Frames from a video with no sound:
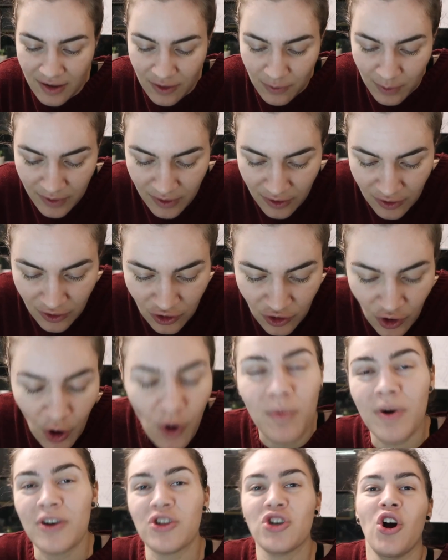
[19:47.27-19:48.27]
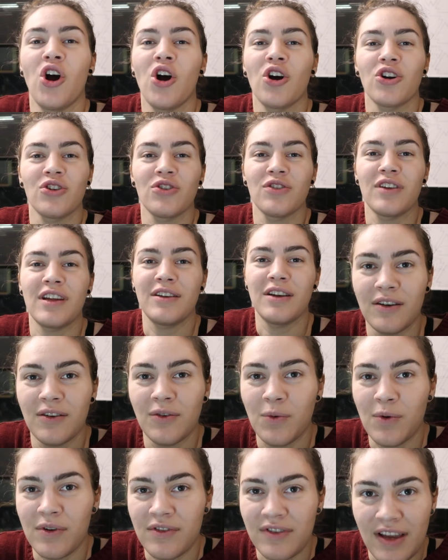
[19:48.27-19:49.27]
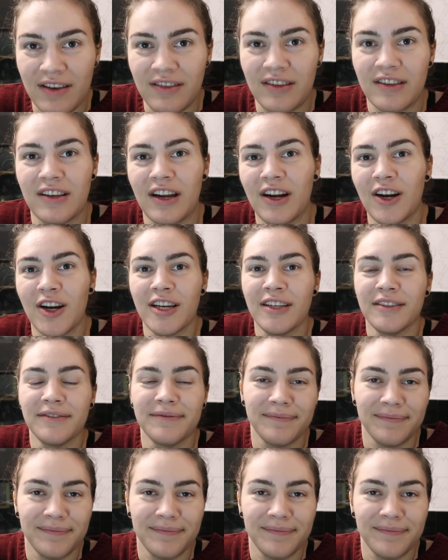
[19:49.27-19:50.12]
this was so much harder than was necessary.